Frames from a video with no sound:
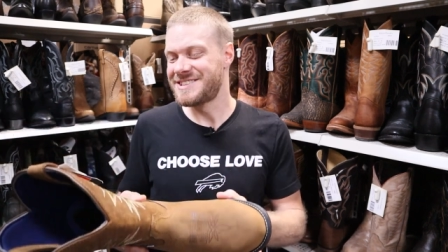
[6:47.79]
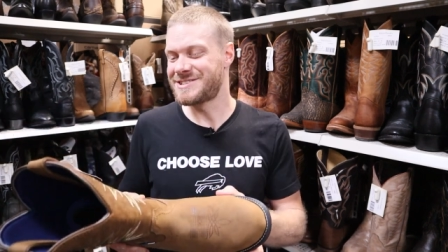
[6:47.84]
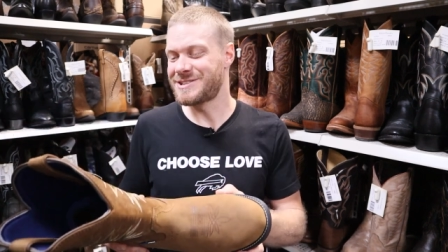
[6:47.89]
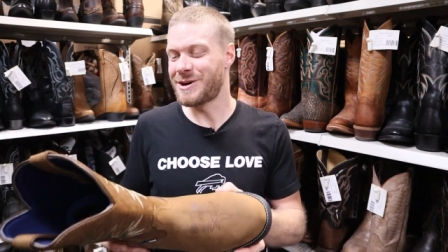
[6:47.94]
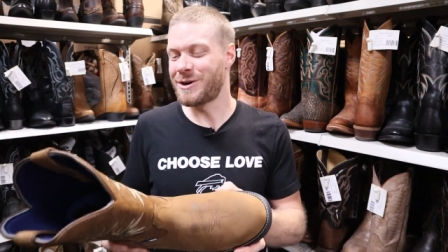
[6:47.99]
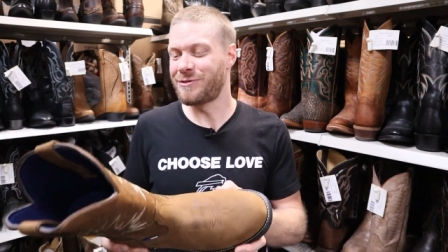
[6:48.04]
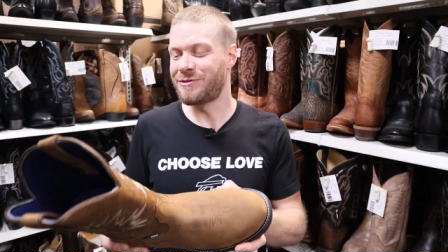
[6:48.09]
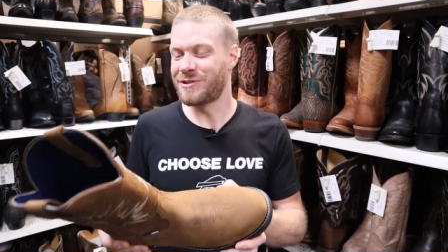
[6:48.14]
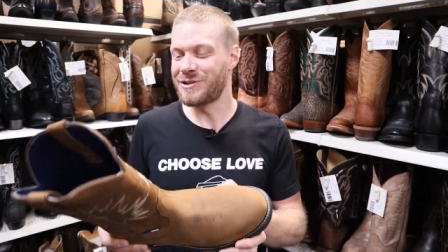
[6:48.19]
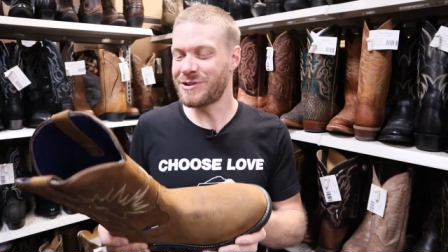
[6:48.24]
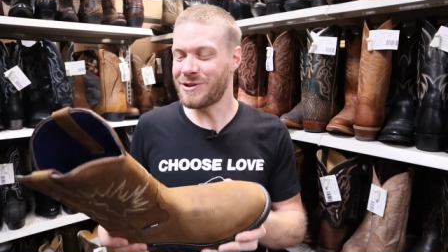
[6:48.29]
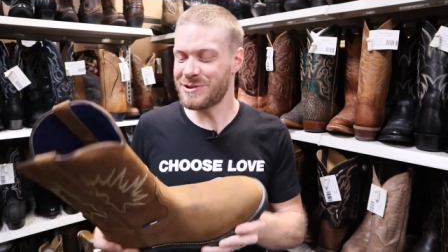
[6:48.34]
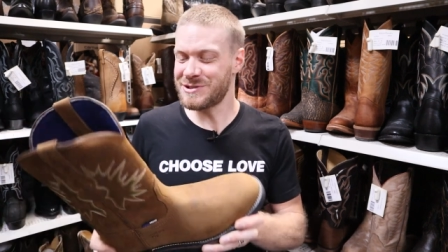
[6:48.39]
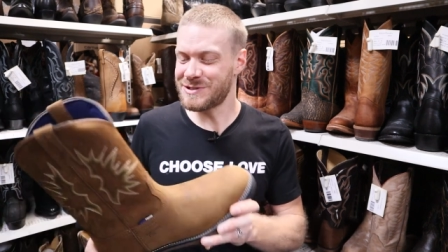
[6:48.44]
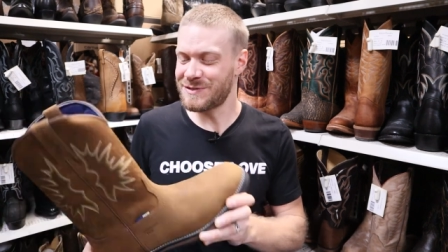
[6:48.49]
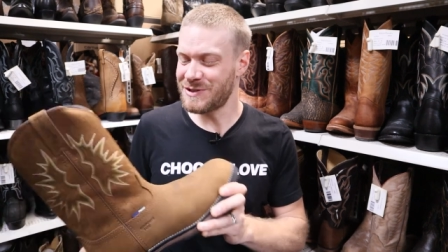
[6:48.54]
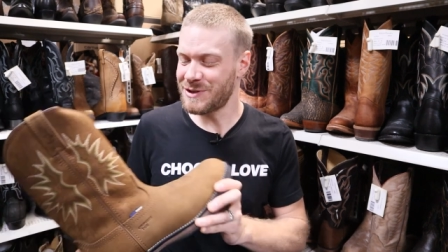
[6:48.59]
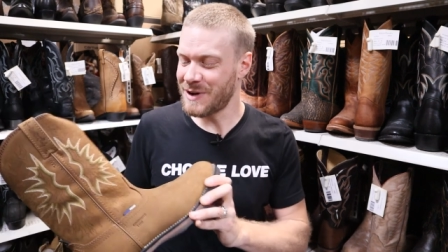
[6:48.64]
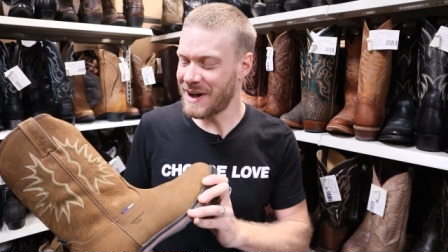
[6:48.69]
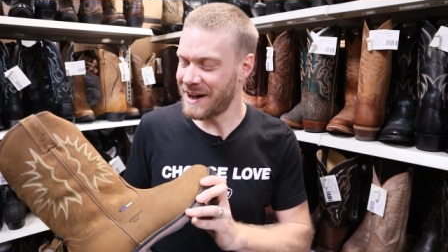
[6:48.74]
So for
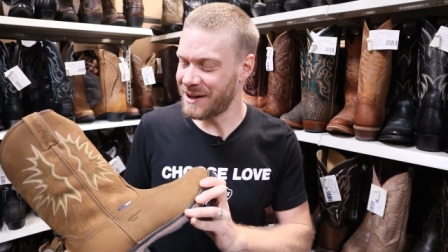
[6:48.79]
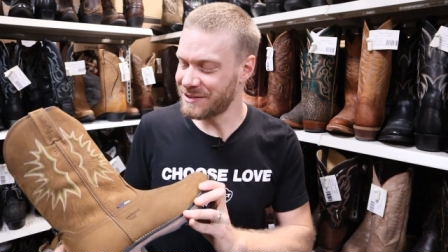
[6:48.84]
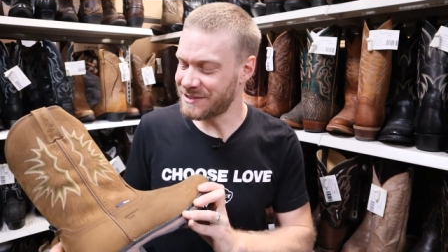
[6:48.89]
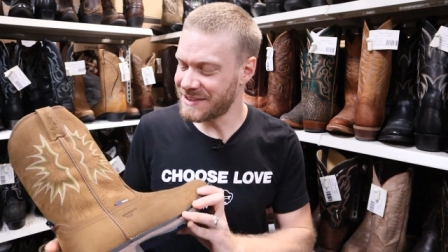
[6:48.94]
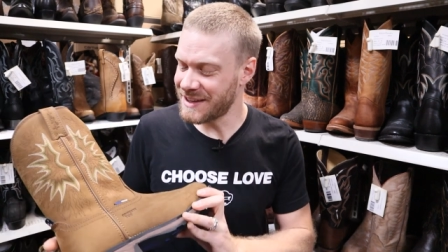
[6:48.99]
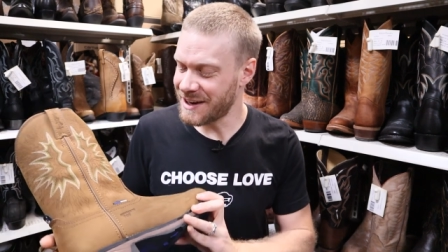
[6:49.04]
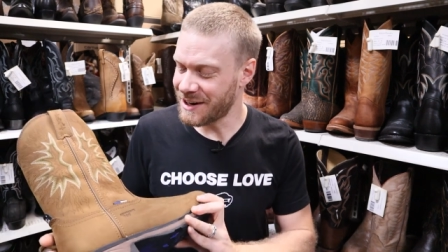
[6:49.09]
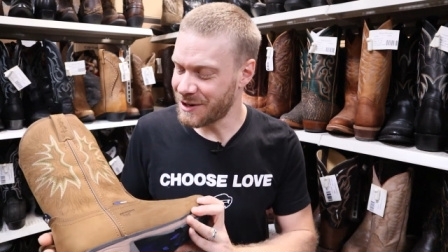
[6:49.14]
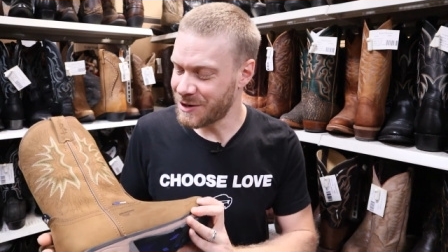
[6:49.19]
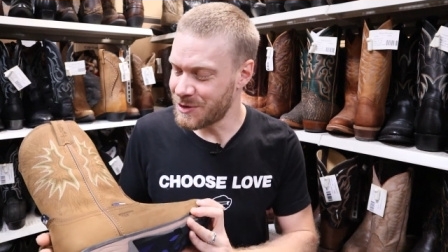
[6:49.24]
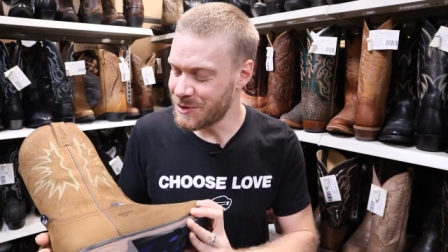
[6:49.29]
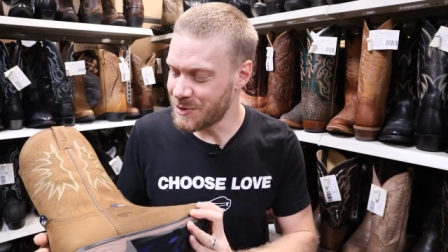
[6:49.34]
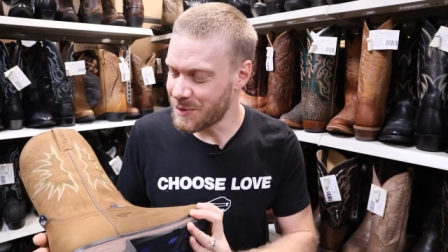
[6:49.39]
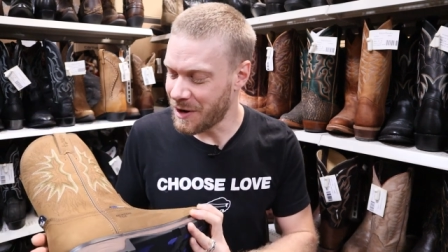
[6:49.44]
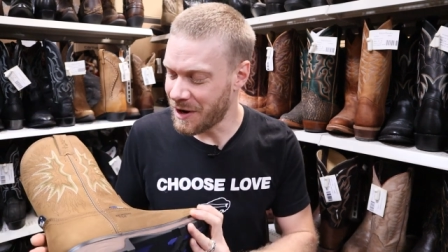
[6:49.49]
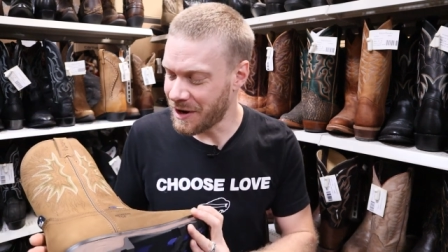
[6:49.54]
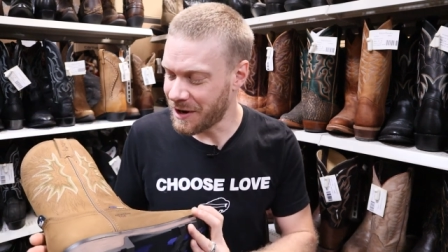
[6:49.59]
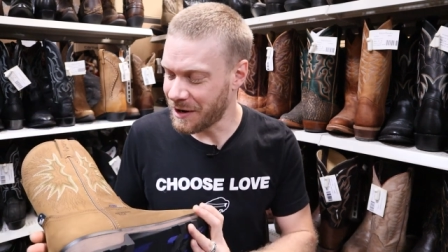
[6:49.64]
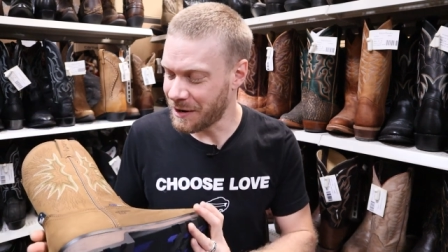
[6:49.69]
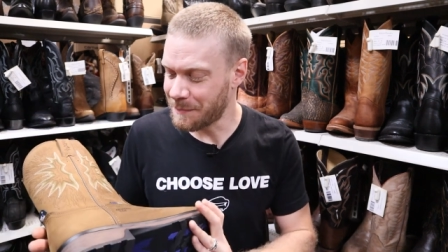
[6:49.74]
those of you out there
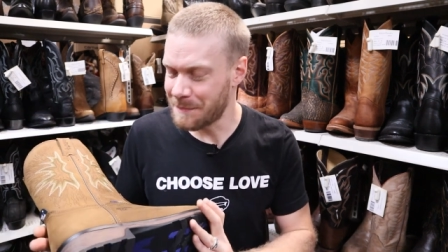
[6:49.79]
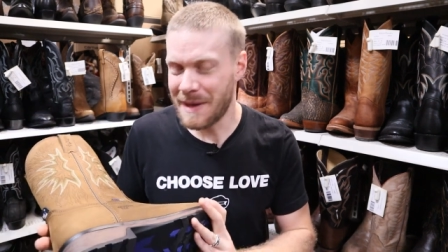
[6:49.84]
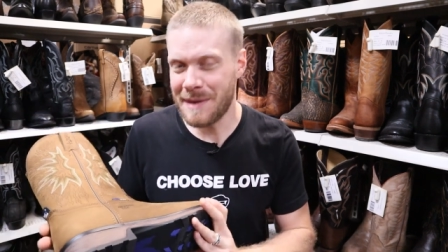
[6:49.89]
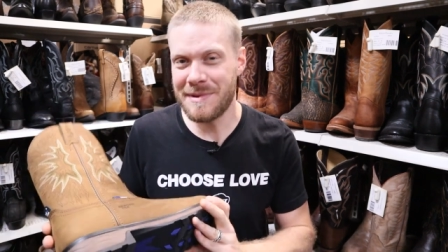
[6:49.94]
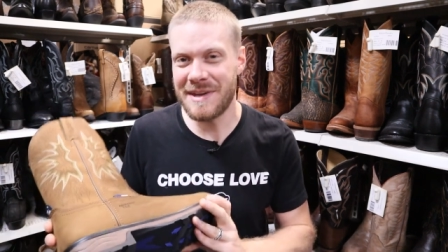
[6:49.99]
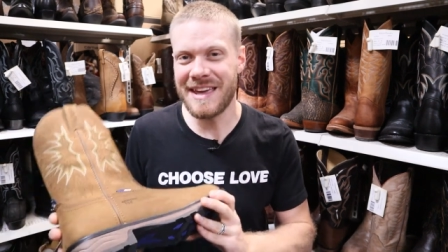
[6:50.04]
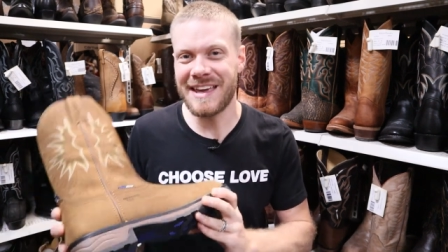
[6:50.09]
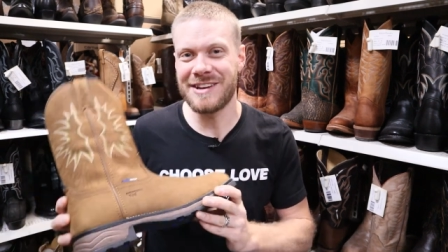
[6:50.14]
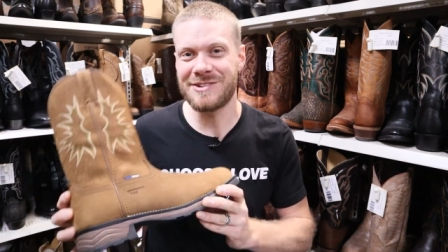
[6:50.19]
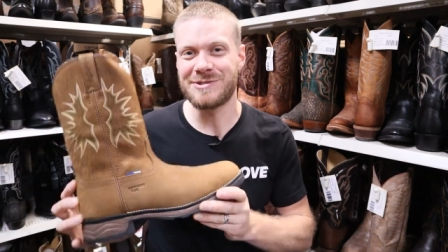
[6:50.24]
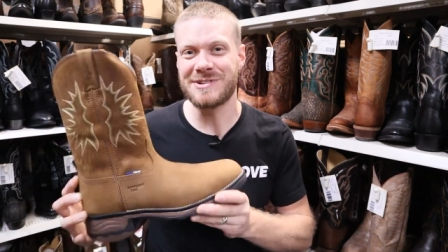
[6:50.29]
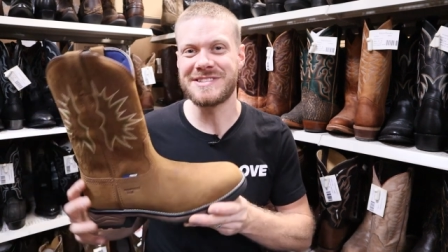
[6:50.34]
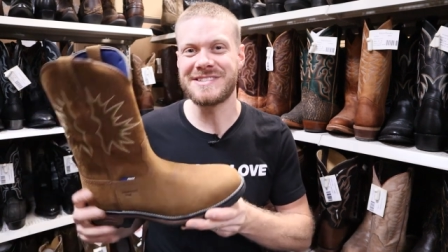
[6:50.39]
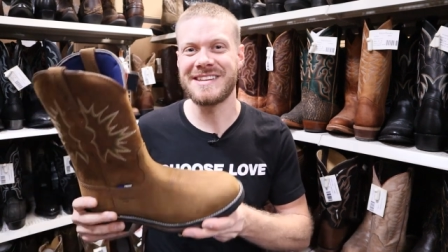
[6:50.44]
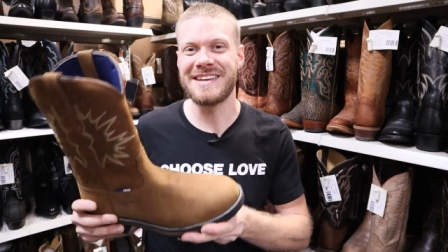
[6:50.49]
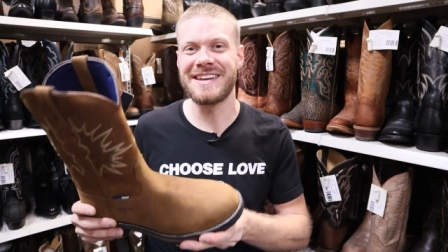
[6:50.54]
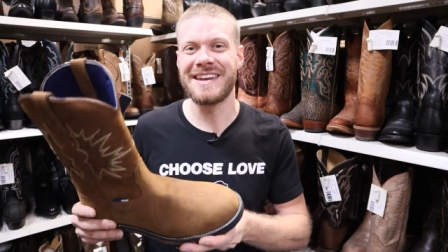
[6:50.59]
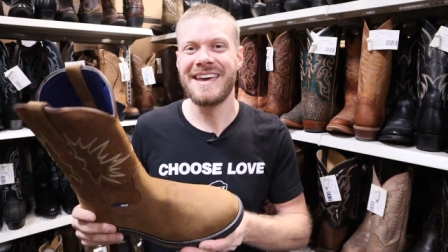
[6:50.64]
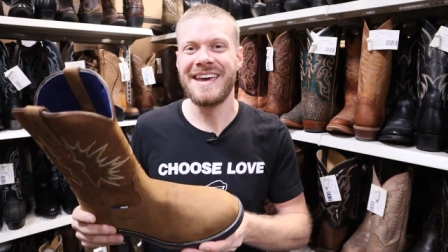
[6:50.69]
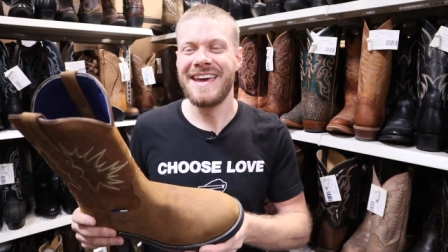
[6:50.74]
who are maybe
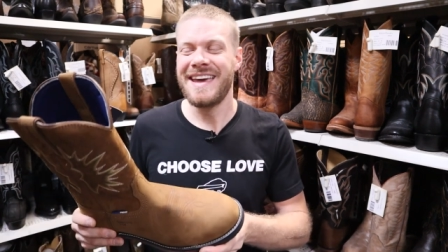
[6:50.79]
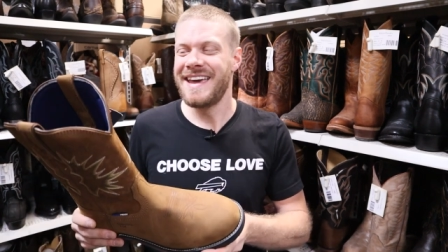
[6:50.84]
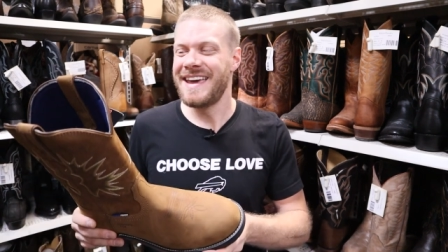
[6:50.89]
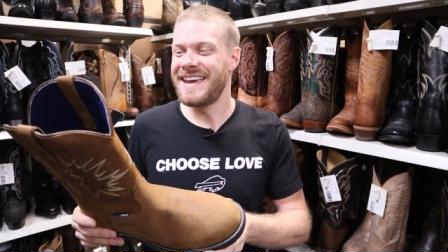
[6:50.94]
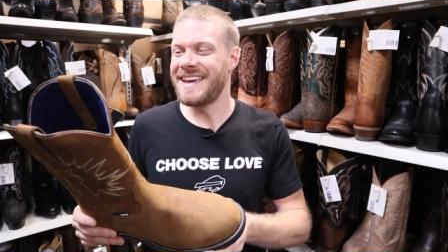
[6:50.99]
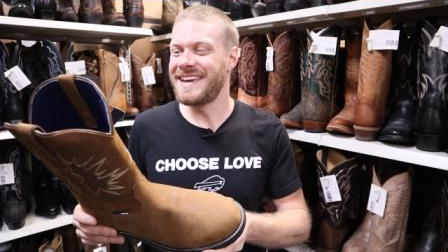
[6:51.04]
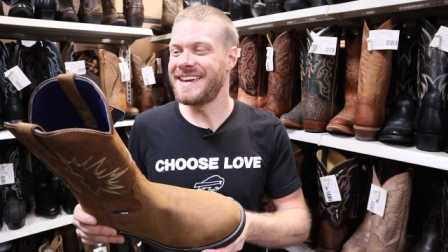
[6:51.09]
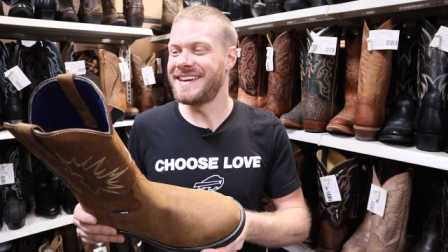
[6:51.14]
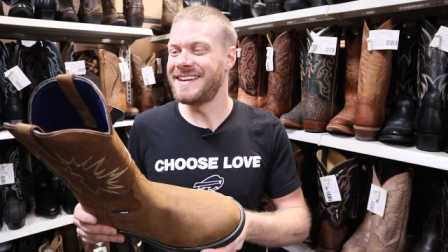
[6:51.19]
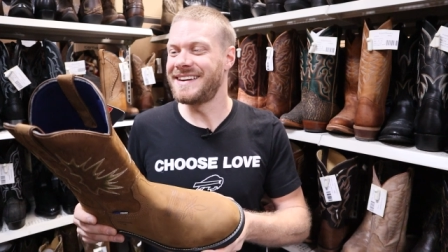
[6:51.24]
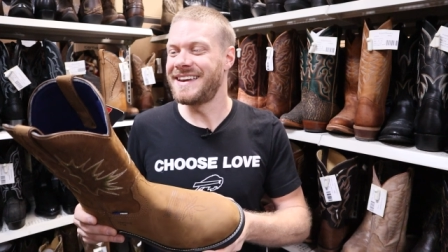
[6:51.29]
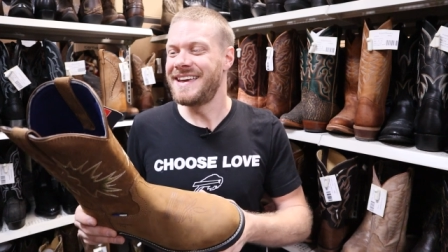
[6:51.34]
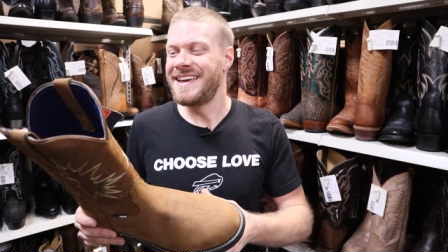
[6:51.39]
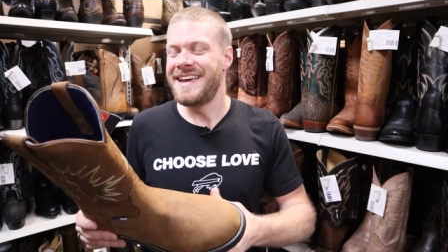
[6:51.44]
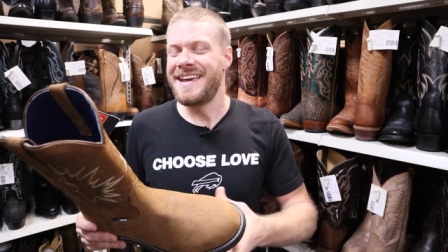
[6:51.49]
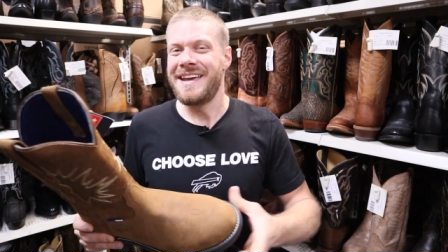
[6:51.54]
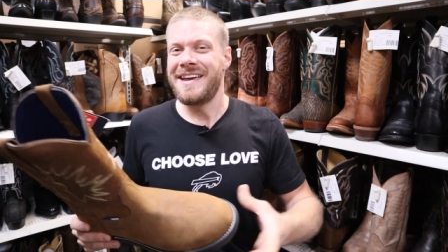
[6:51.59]
interested in